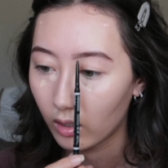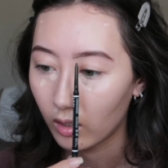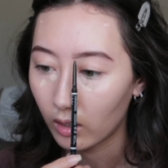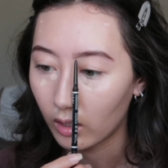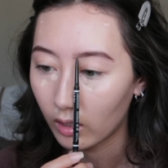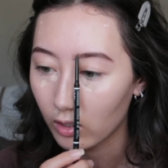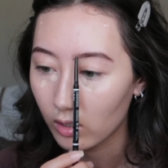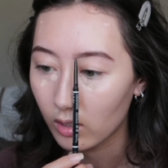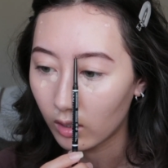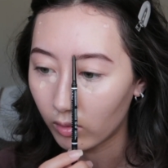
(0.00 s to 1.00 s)
And then I
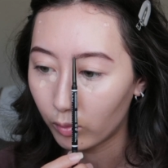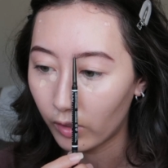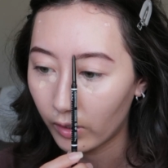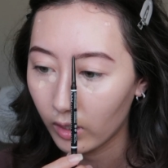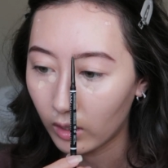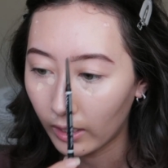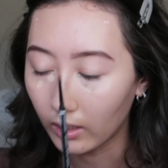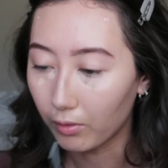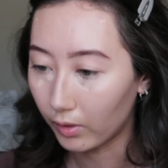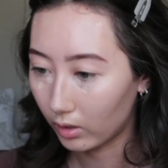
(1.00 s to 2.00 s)
just very
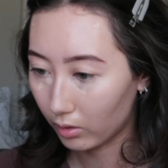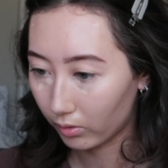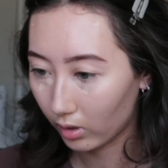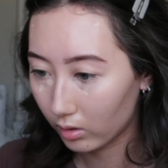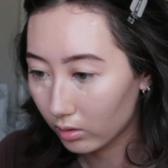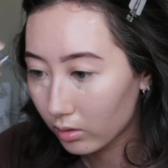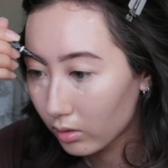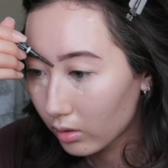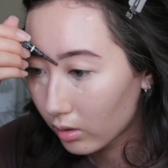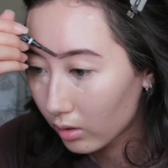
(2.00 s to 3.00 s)
lightly fill in the front.
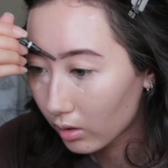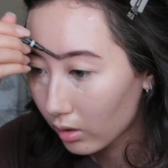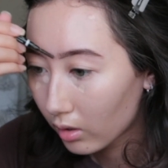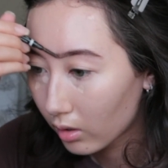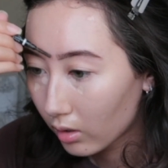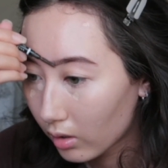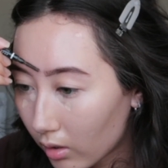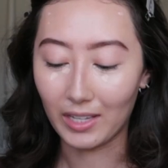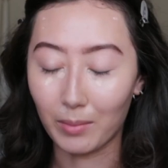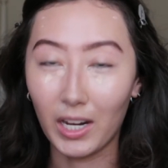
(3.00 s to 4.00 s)

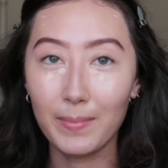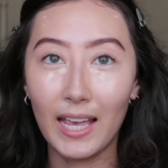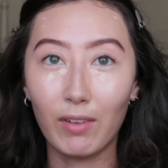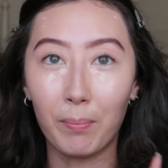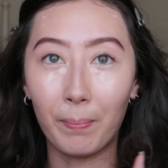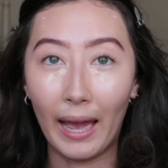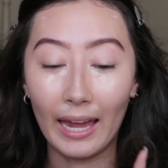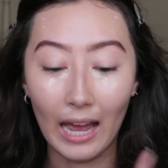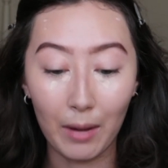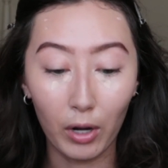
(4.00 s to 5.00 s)
Okay, sometimes I have a
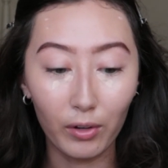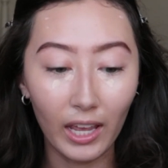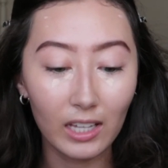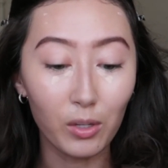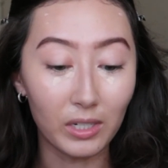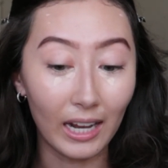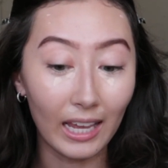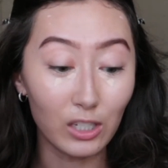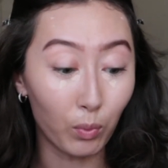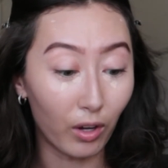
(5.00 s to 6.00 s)
bad eyebrow day, so today
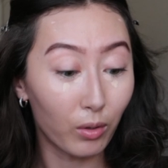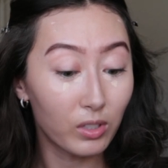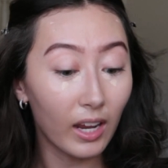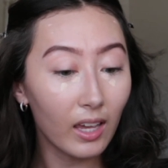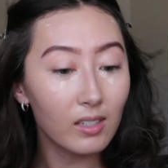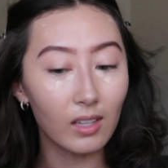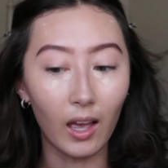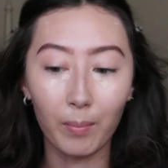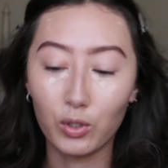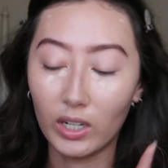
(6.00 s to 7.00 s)
is one of those days,
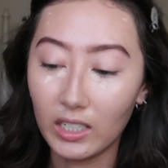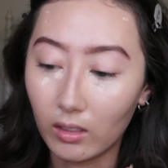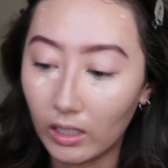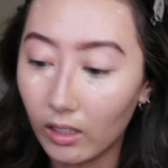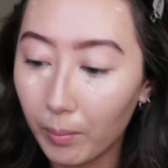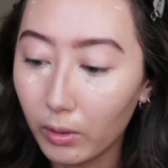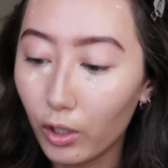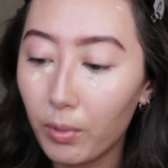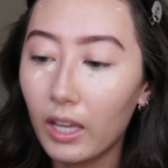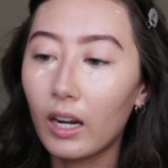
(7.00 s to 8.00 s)
so I need to clean it up a
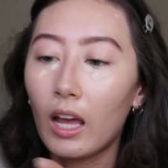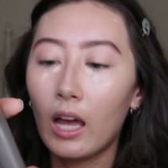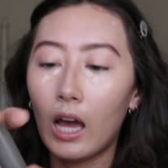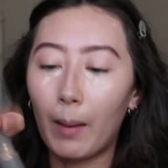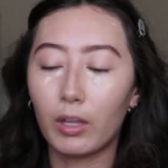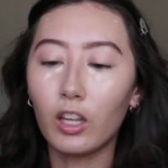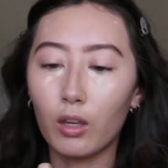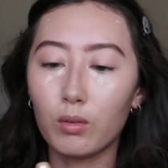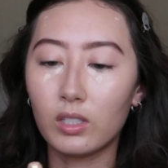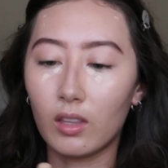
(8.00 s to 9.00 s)
little bit. I'm gonna
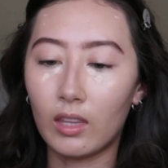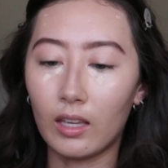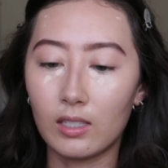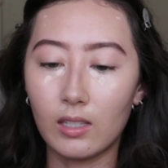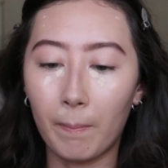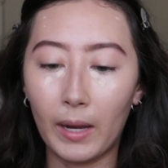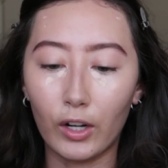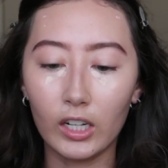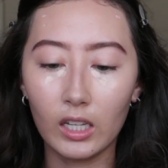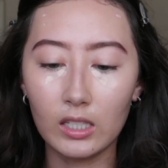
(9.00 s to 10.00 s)
use this
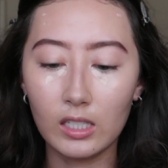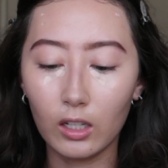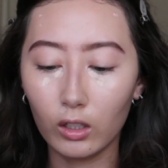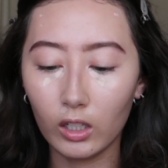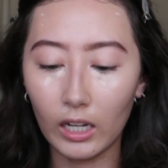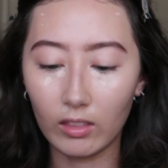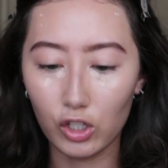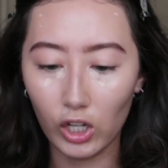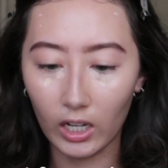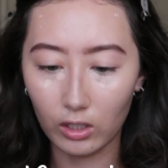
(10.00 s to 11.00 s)
Merit concealer in the
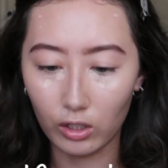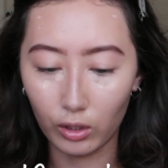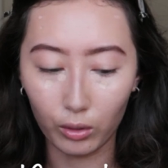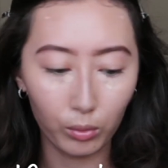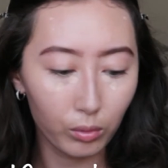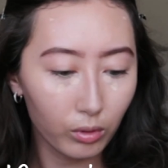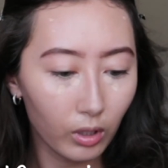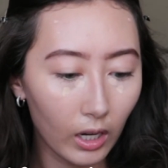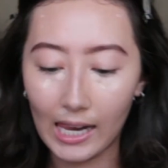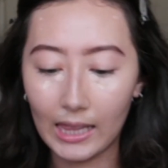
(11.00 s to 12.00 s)
shade Dune,
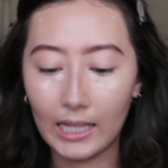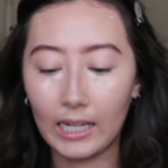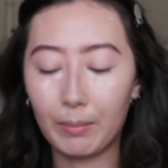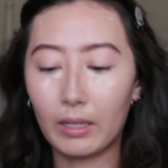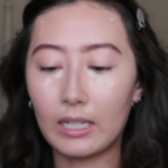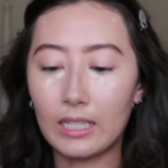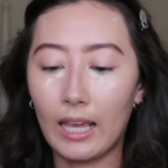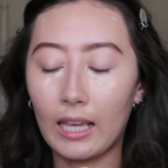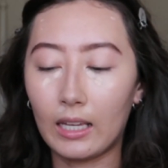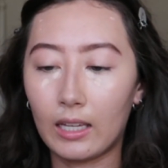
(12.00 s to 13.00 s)
and then I'm gonna
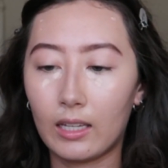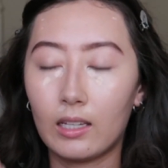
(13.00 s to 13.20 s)
take